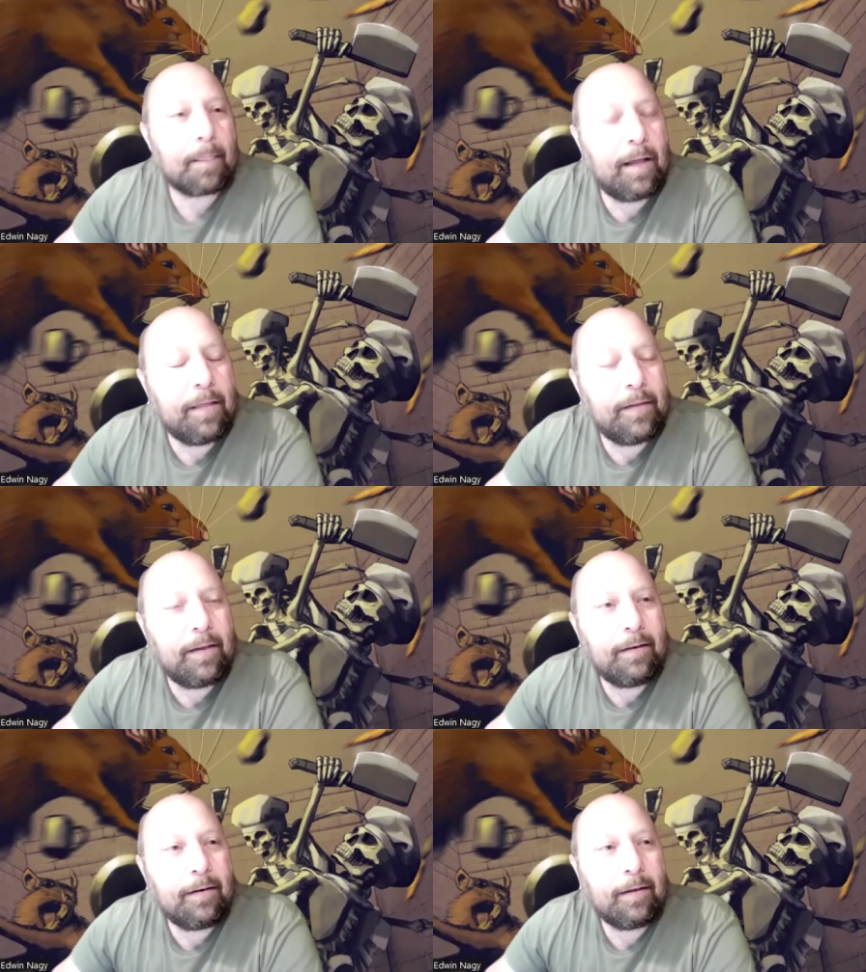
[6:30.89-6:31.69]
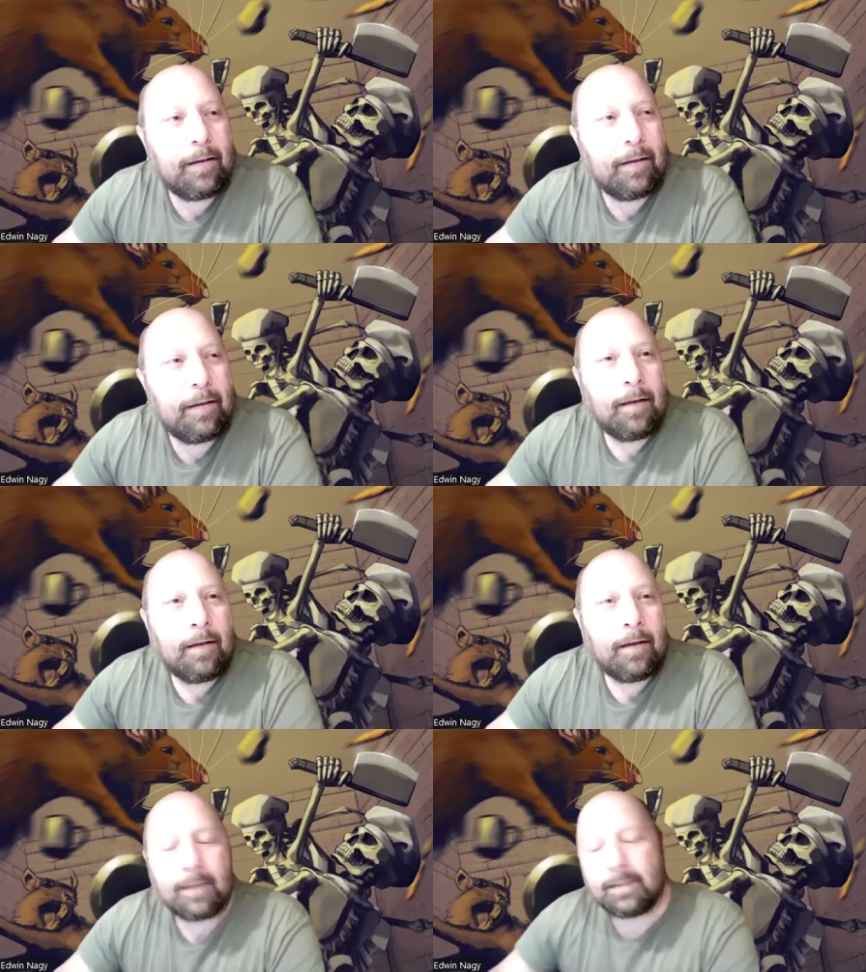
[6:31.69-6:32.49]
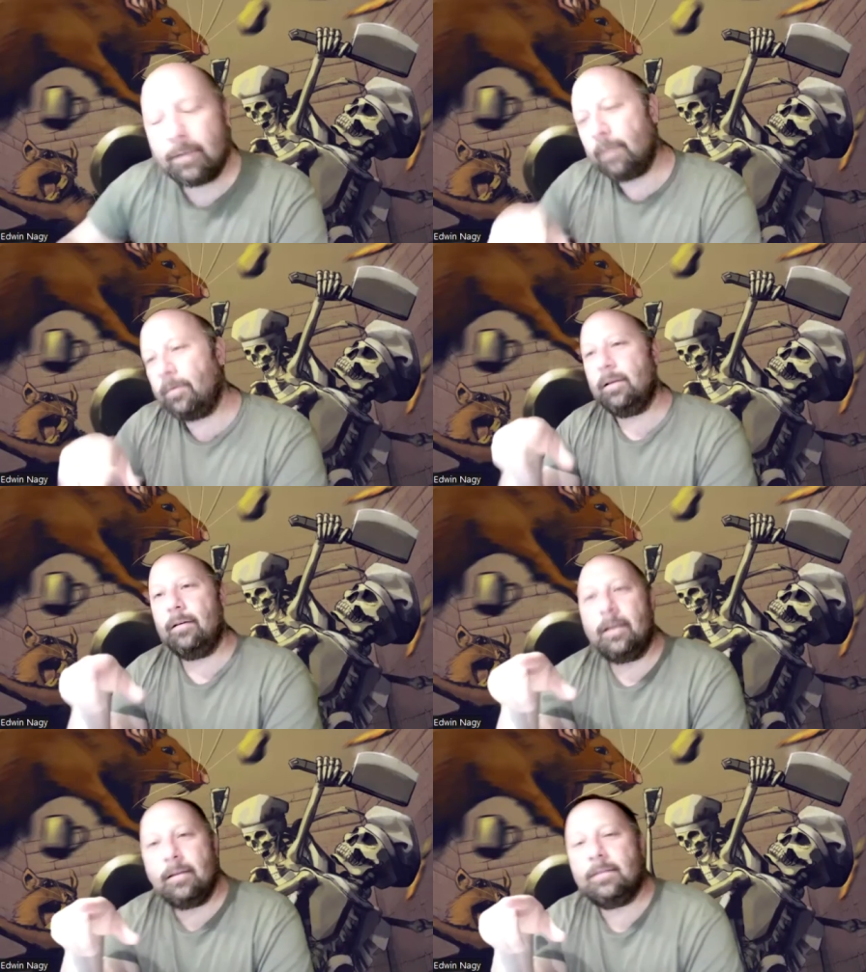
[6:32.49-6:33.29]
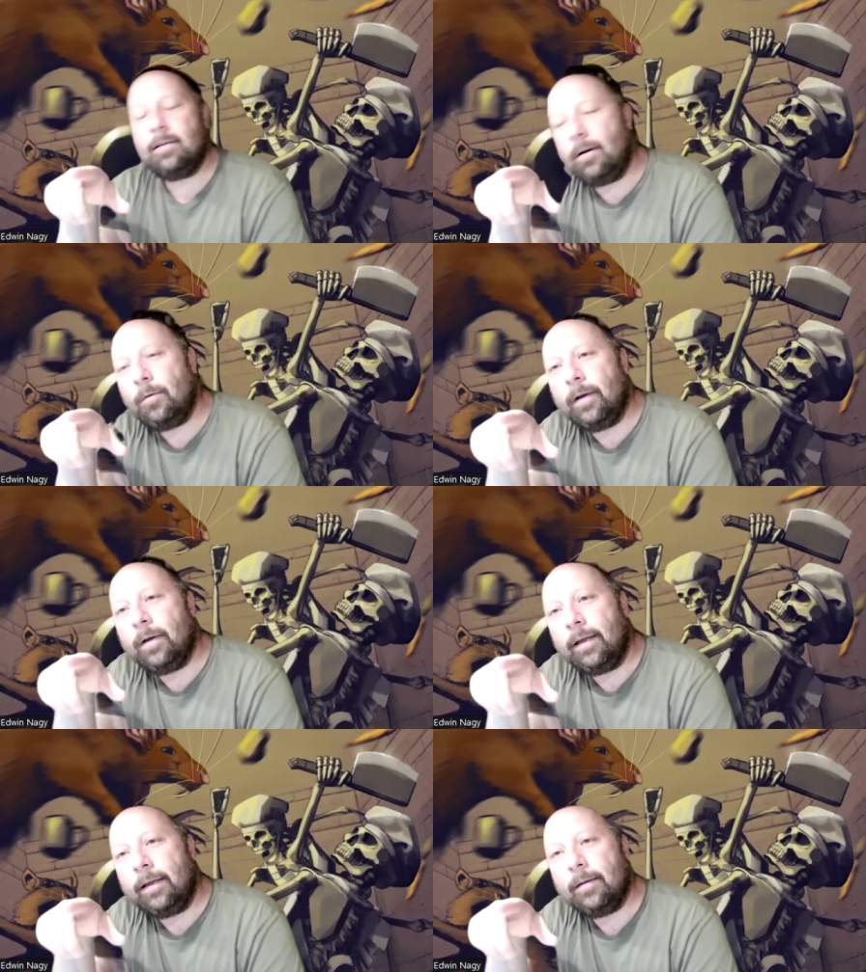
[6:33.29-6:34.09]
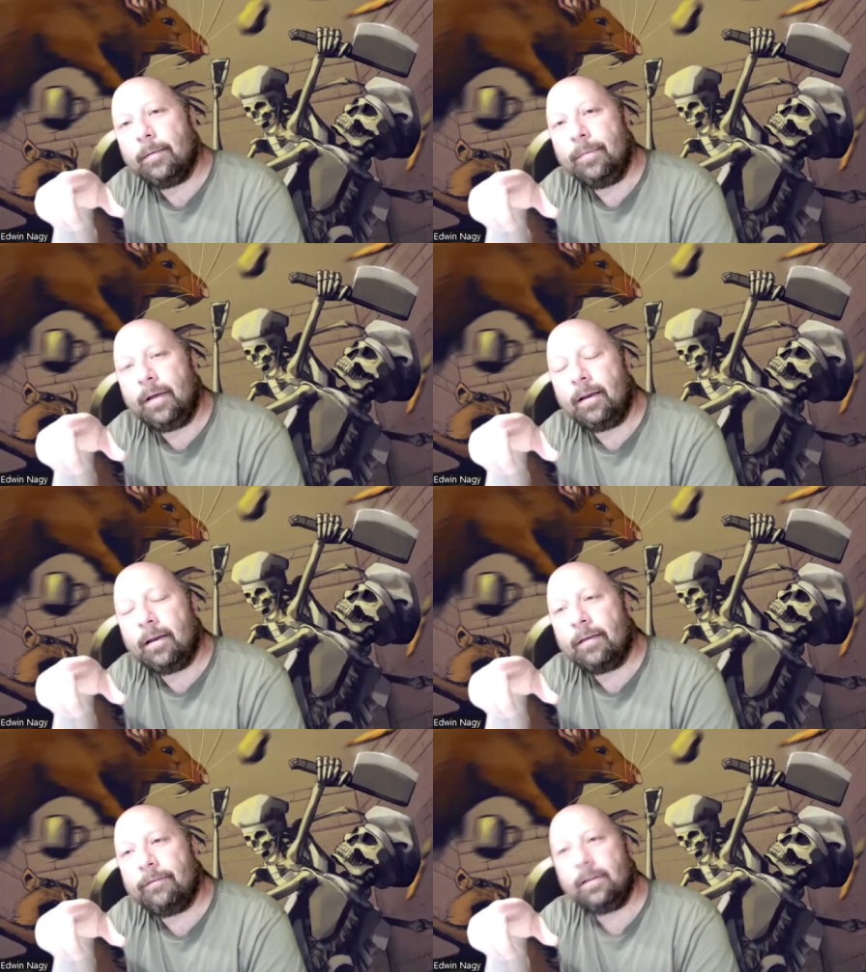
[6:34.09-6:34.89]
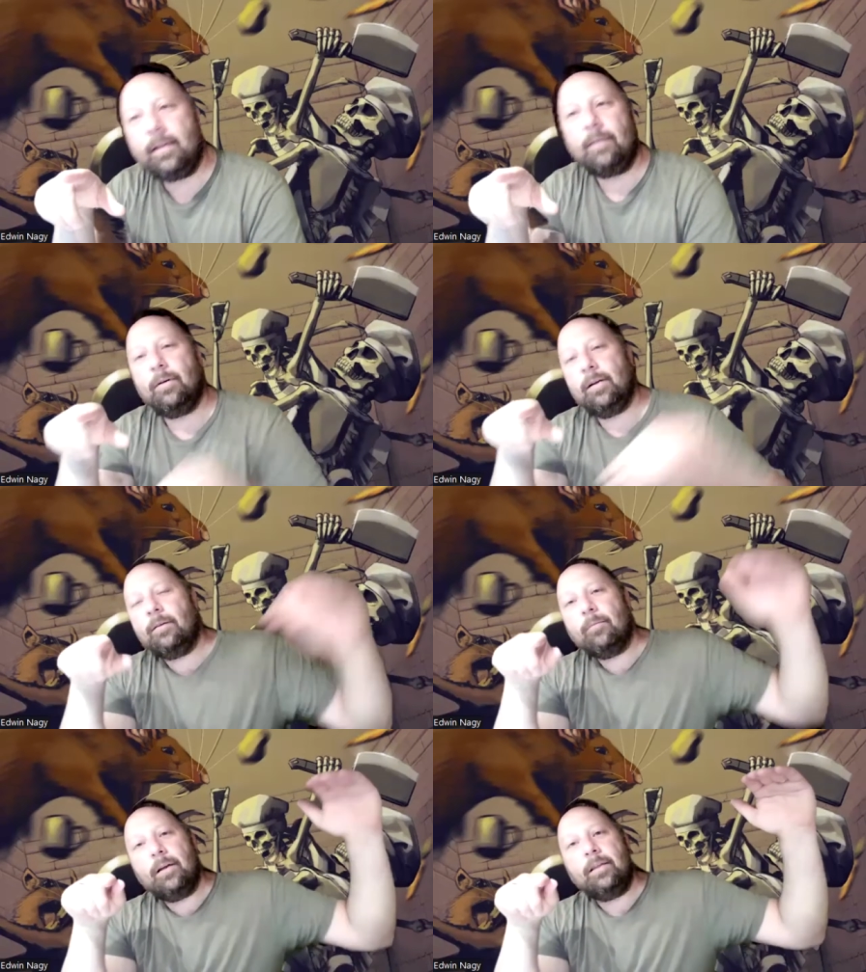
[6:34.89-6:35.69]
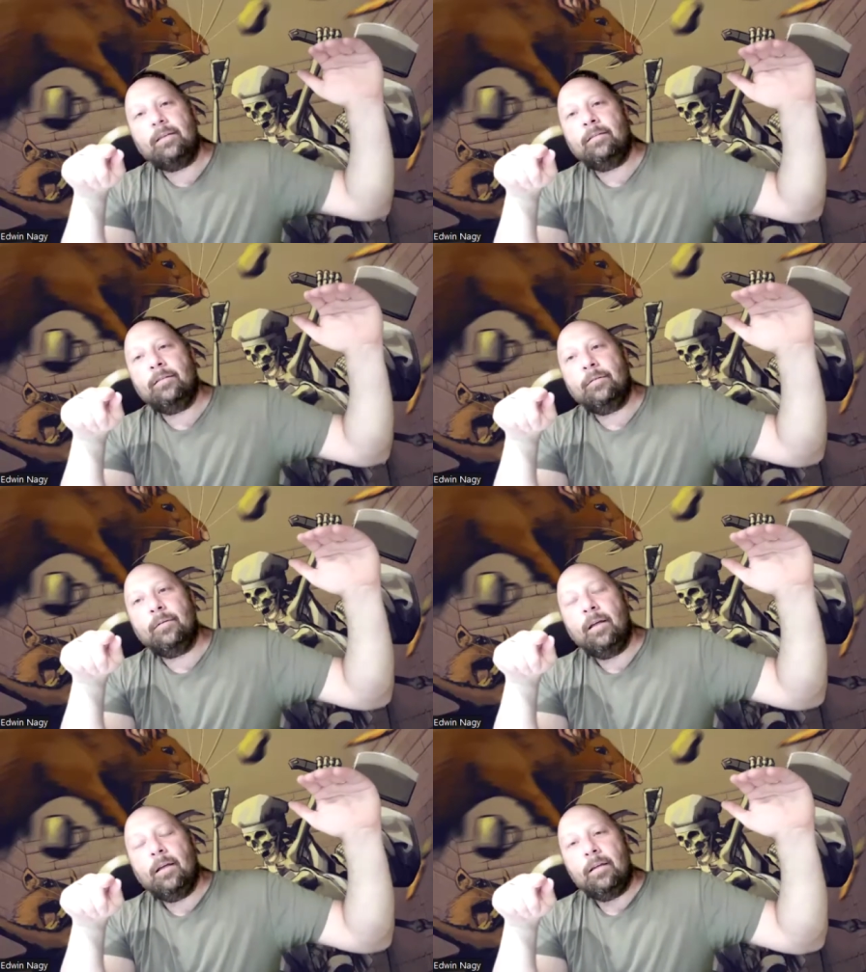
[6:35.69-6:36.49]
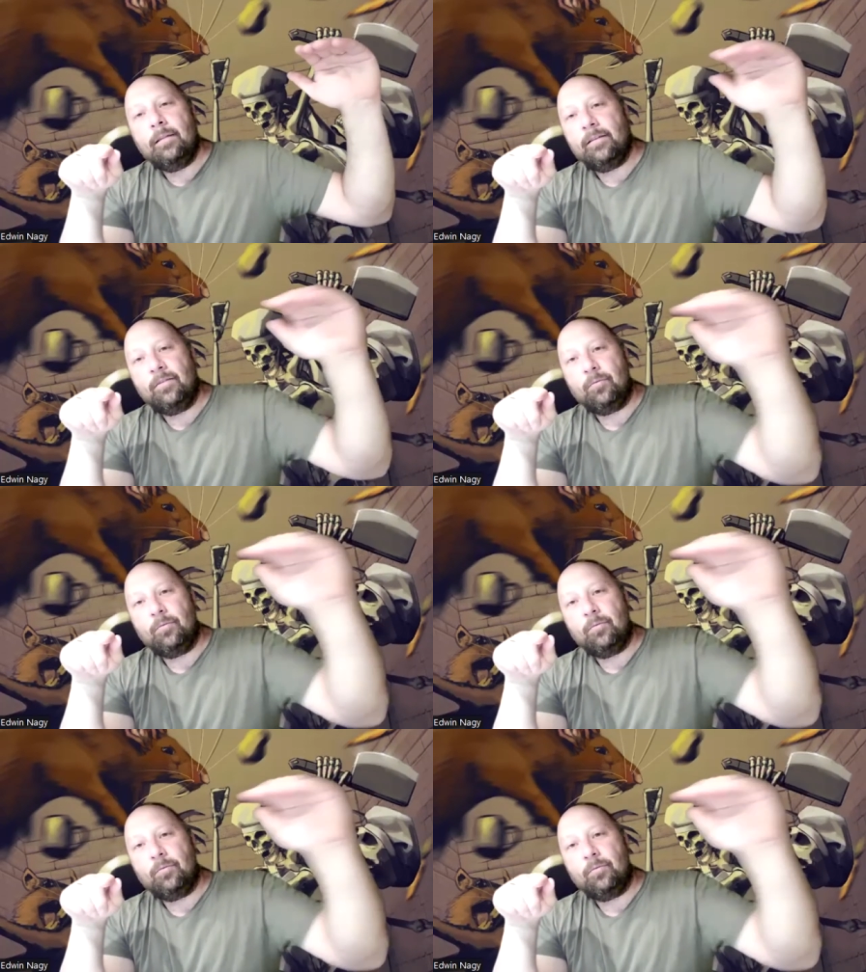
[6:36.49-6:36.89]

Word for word: And then I said, Well, I want to go down this hallway, but I feel like we're going to run into this